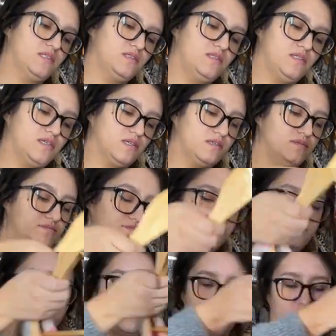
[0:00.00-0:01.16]
detail
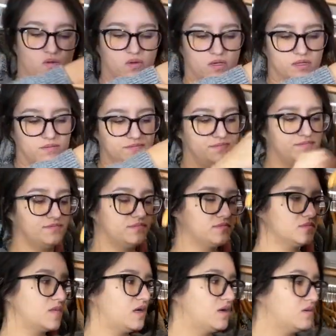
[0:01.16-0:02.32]
over,
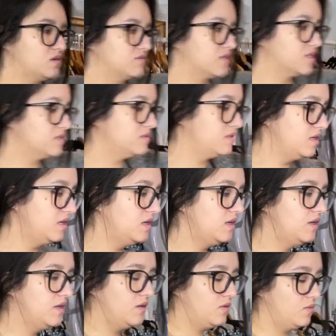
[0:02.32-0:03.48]
all over,
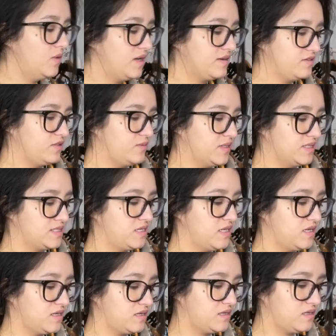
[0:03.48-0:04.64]
whatever you want to
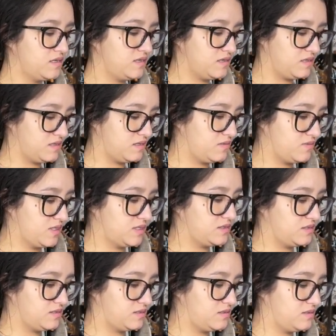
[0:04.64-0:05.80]
say. Uh, where is
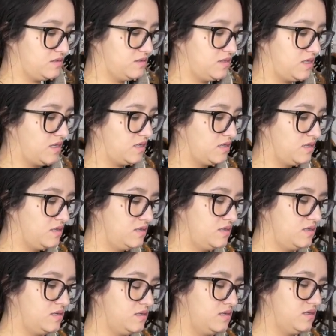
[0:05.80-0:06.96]
this tag?
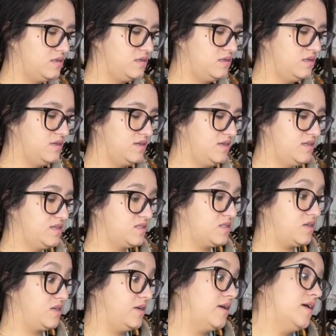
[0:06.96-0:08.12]

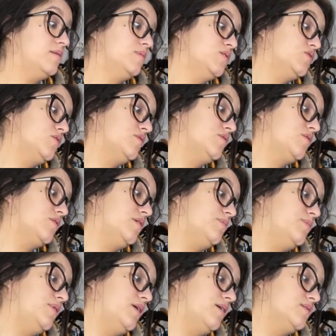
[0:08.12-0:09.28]
Sorry, I'm just trying to hurry up.
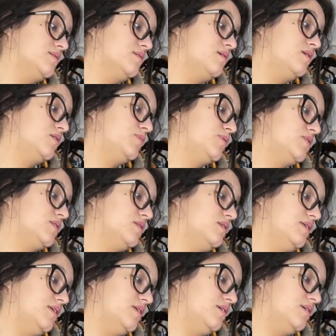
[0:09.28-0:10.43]
Yes, 100%
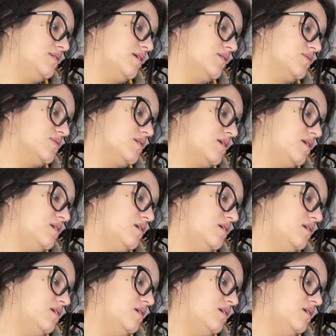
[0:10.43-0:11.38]
linen on the outside